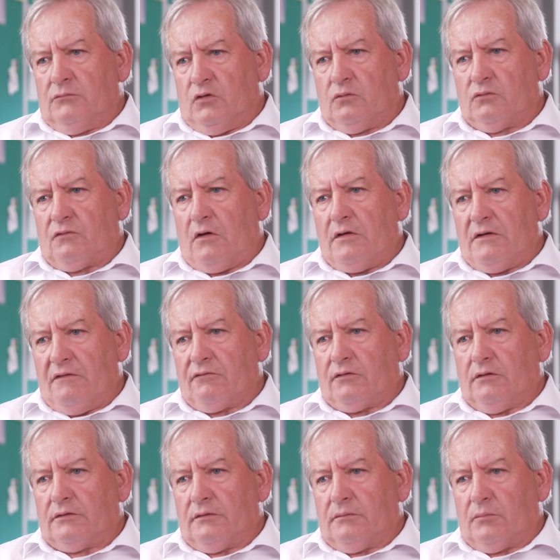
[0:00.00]
It was very
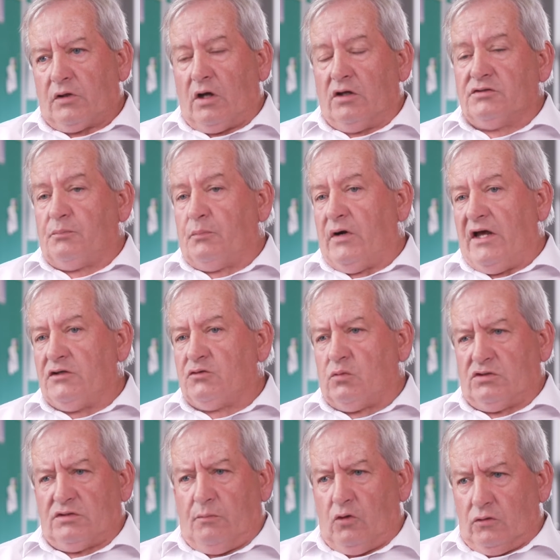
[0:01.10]
difficult because Pres
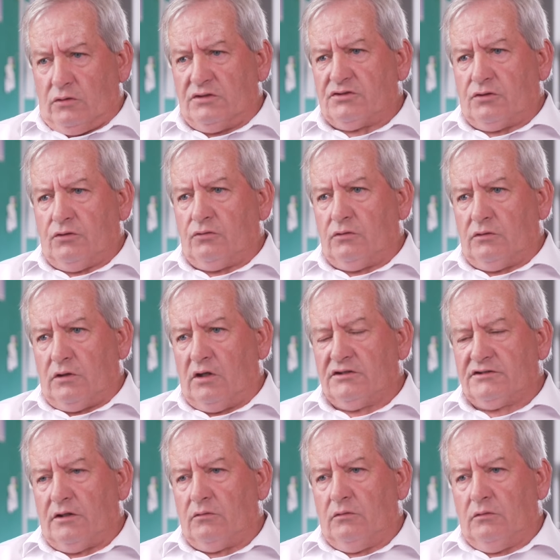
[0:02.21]
was a boarding school also.